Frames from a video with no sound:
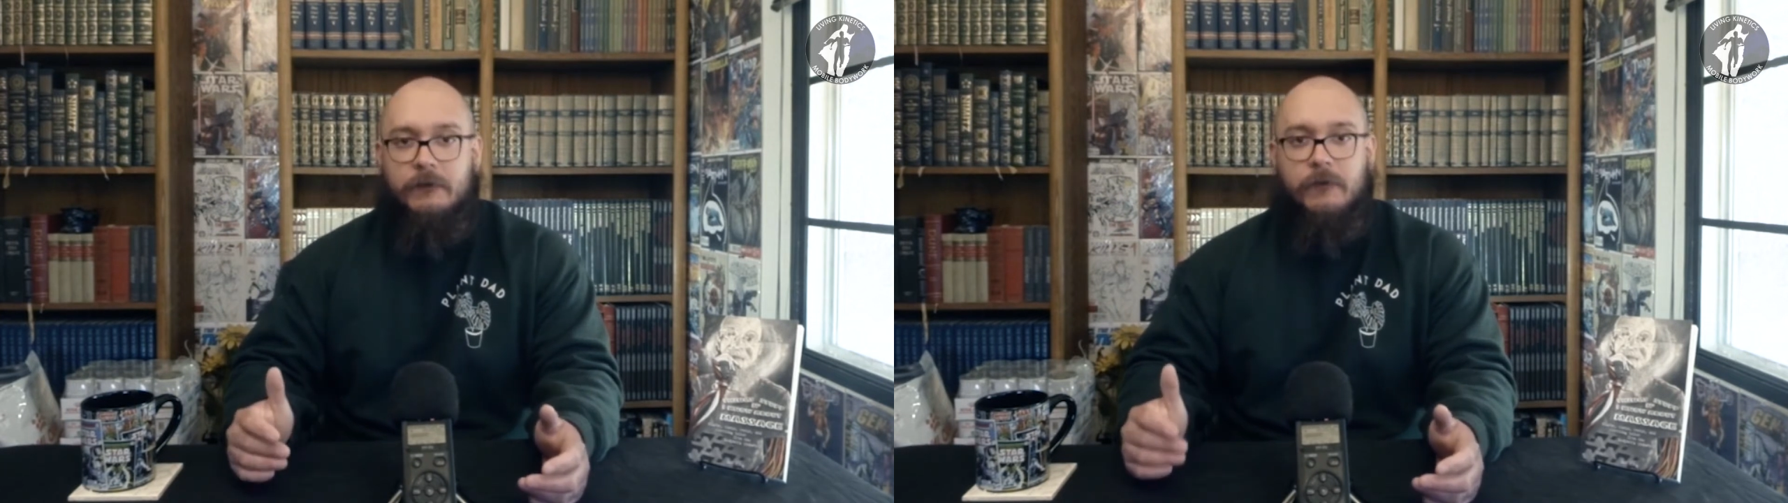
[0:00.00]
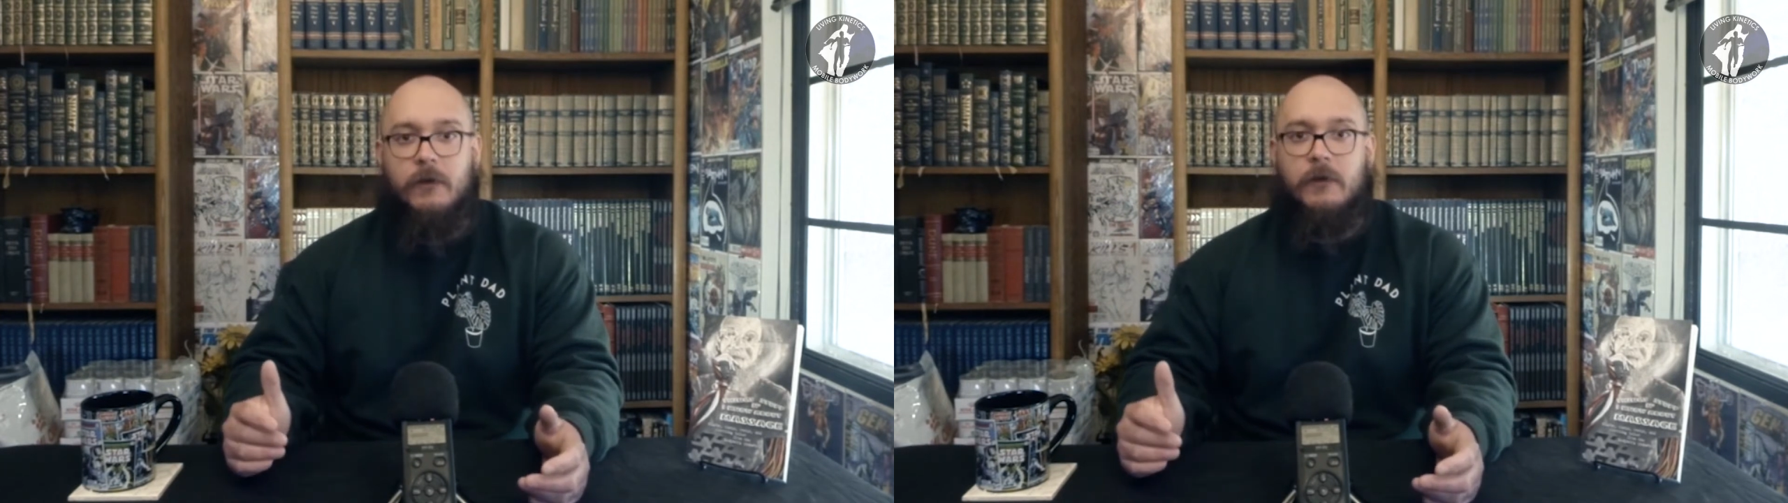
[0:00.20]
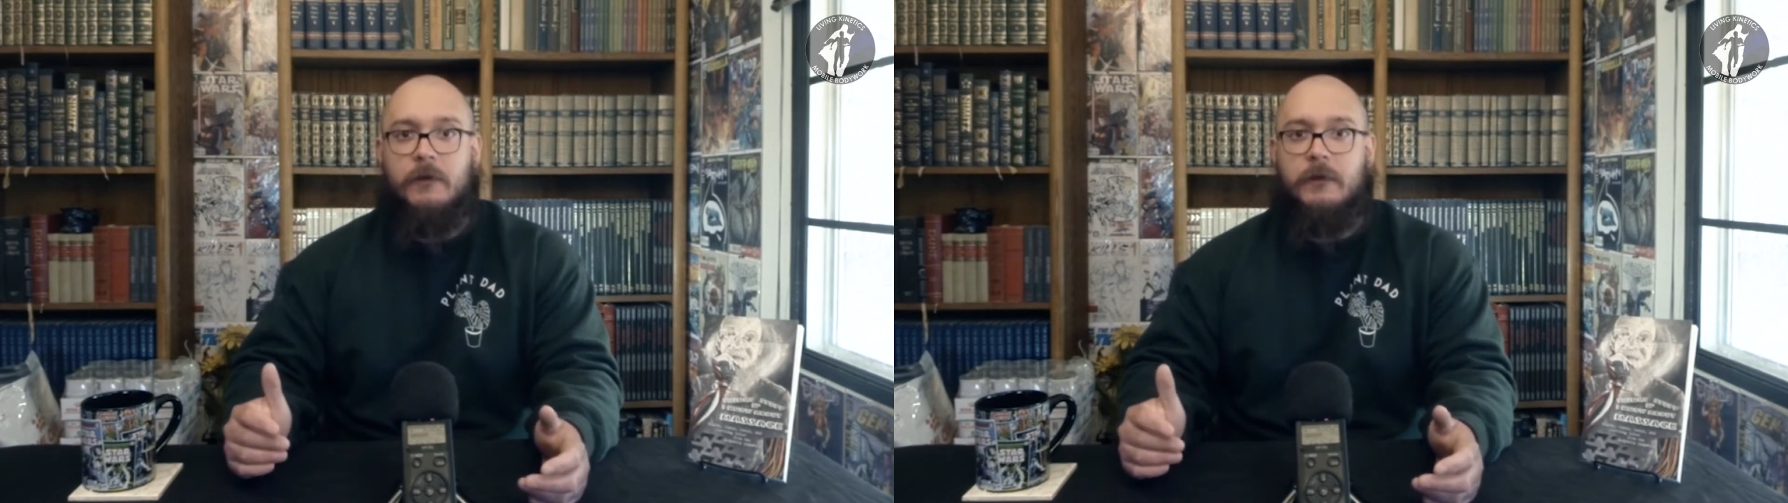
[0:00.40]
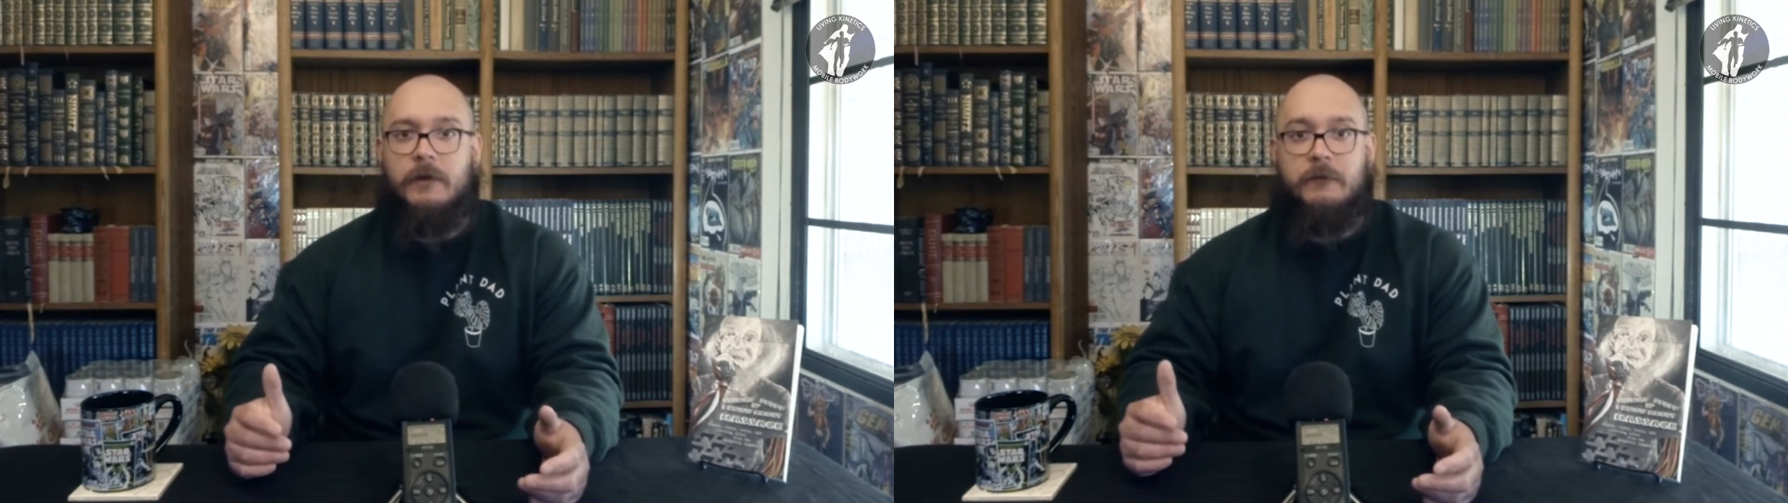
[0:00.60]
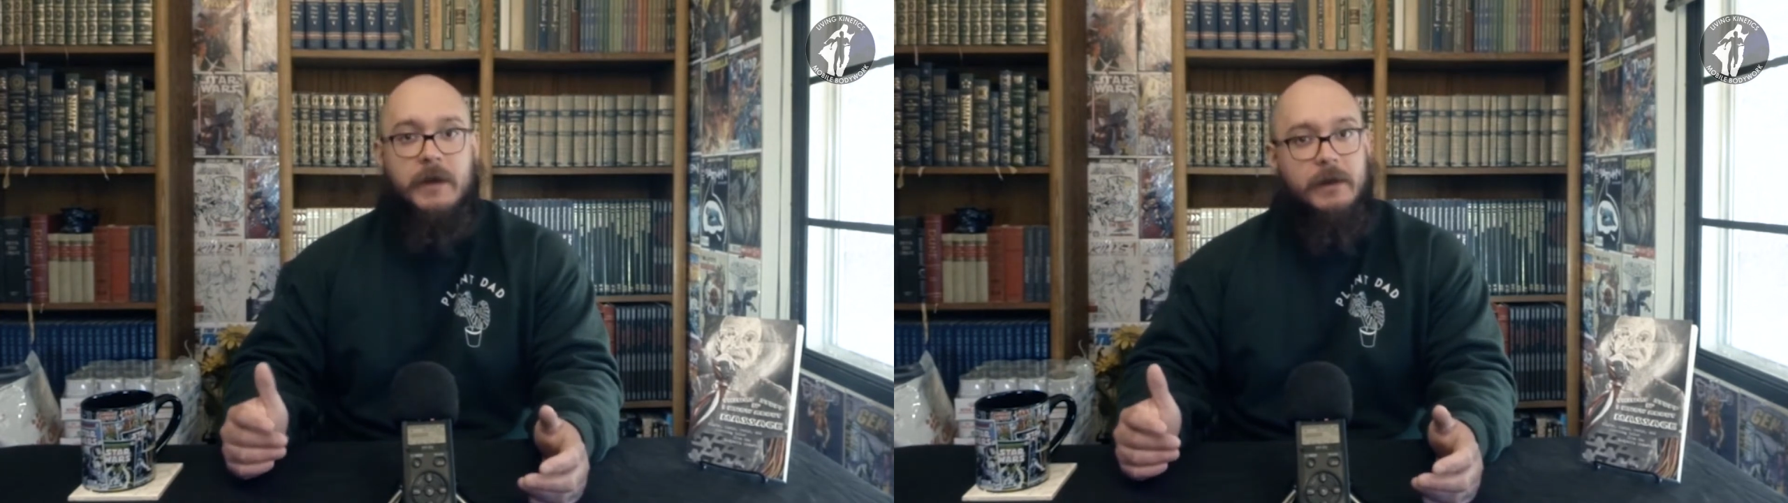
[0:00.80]
form
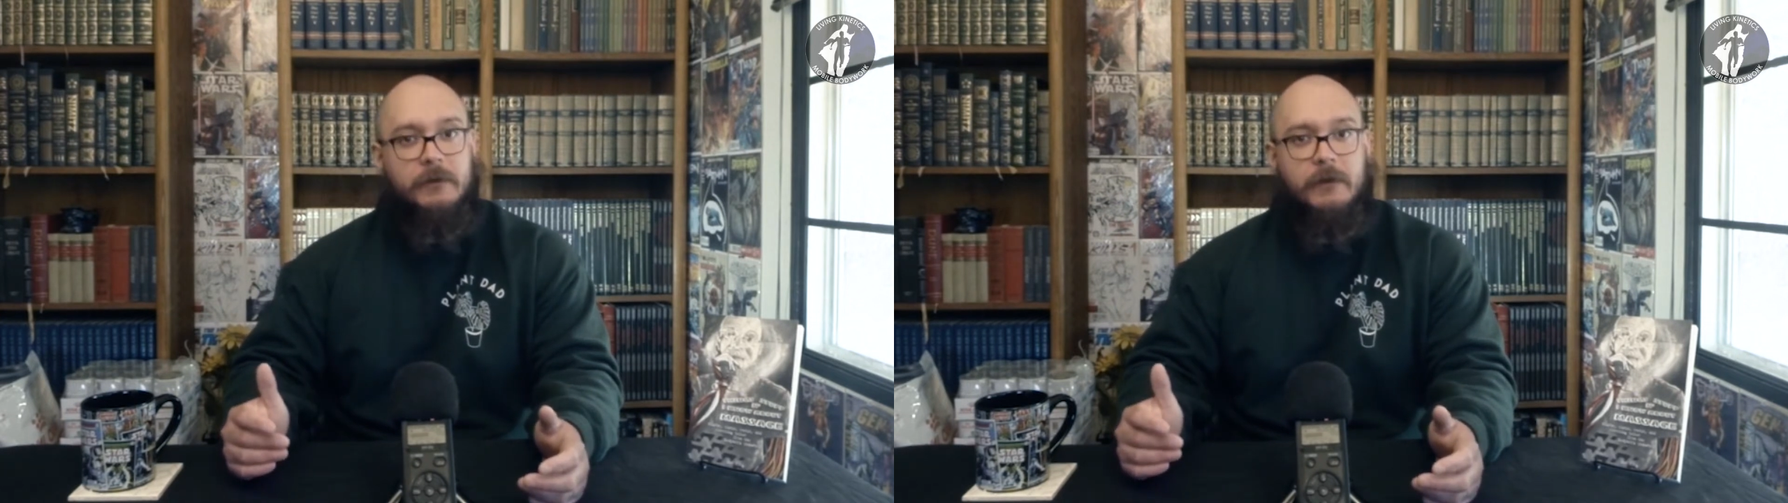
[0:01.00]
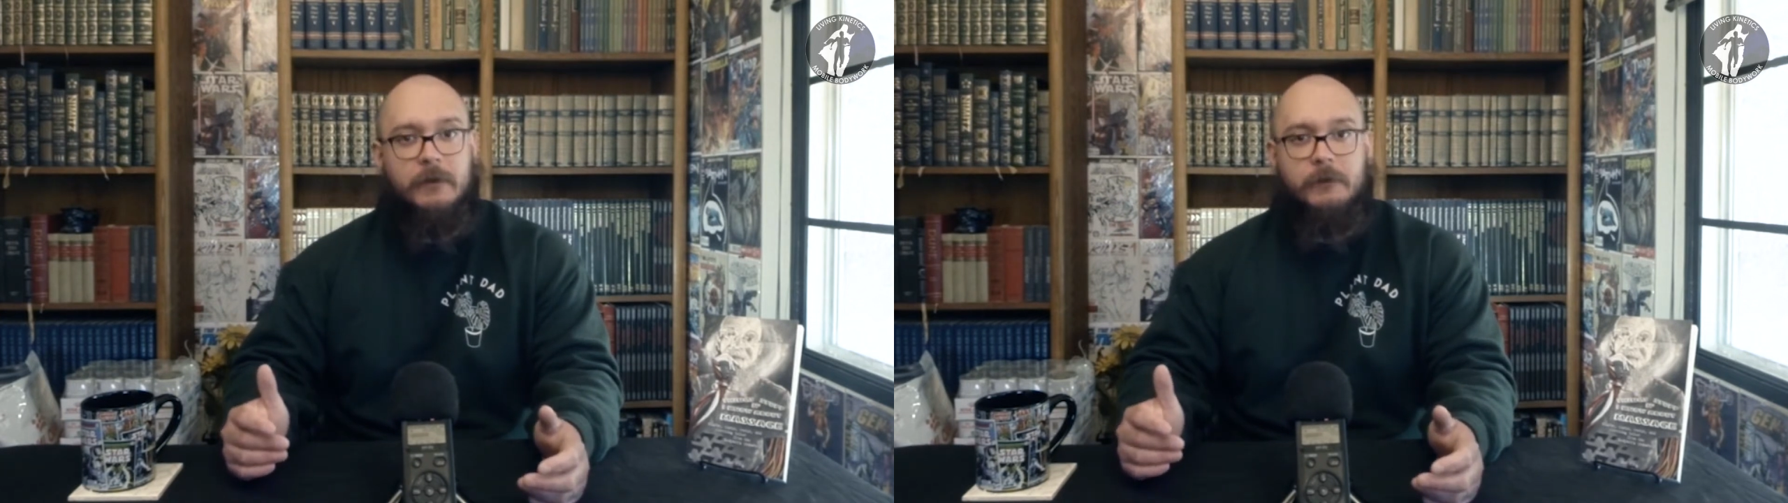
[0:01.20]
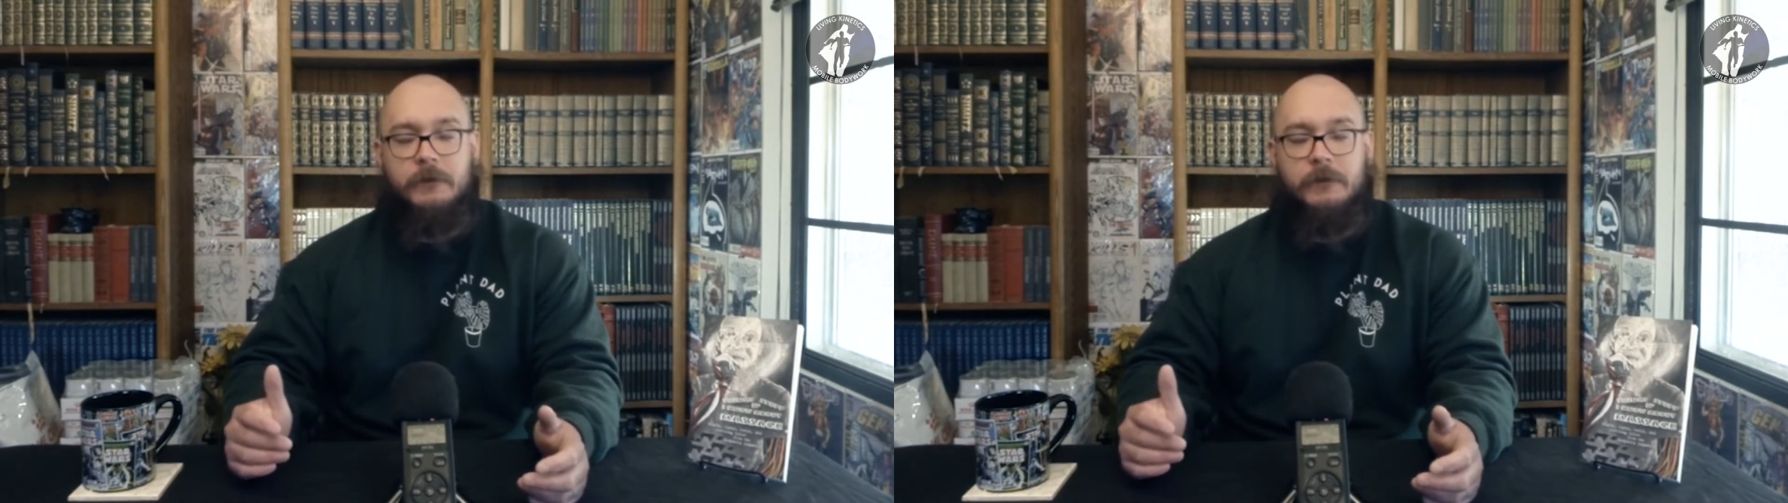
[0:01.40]
of medicine.